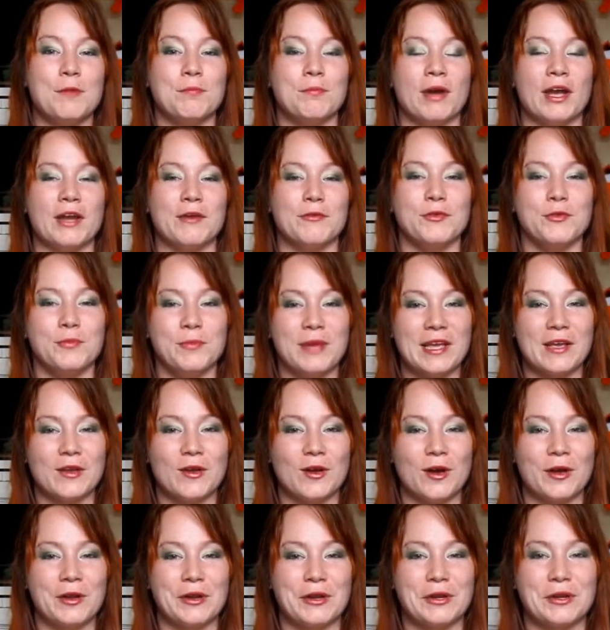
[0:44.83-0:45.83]
my roommate
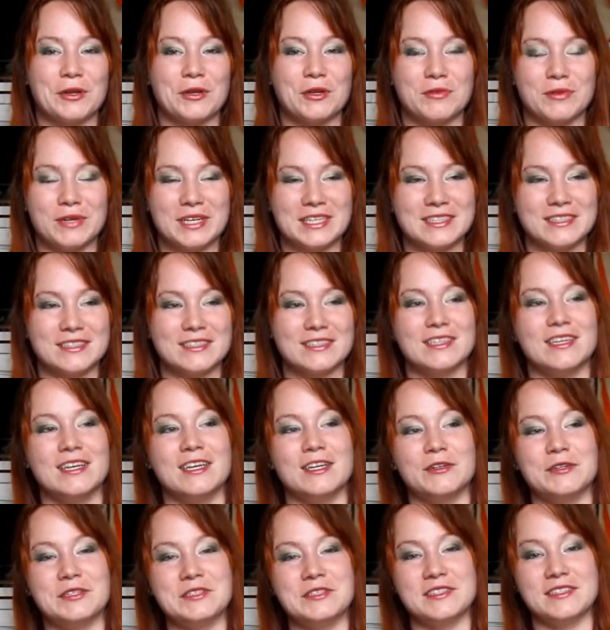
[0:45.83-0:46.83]
Connor, Chris's
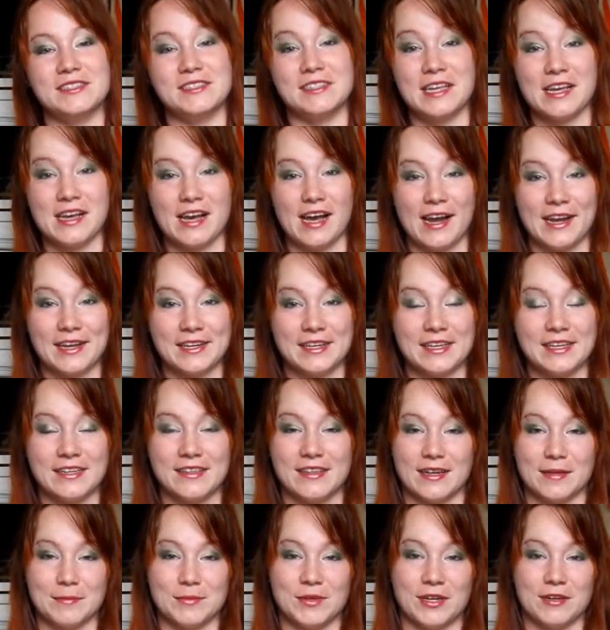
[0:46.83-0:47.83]
snake Heidi
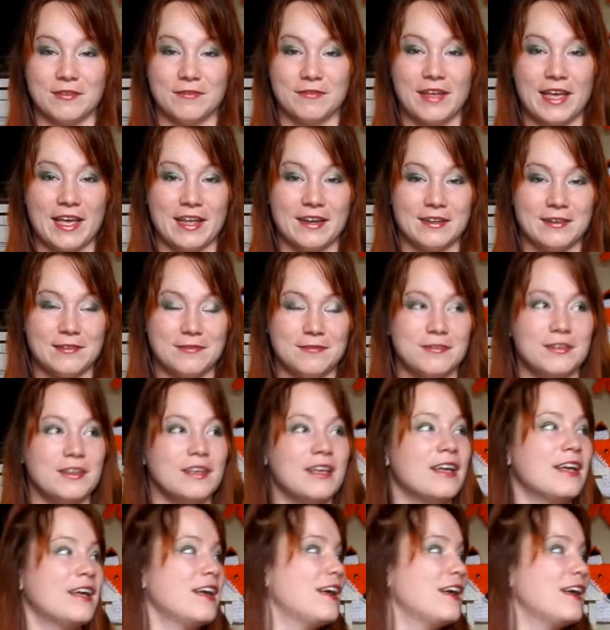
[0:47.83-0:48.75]
that I'm not a fan of.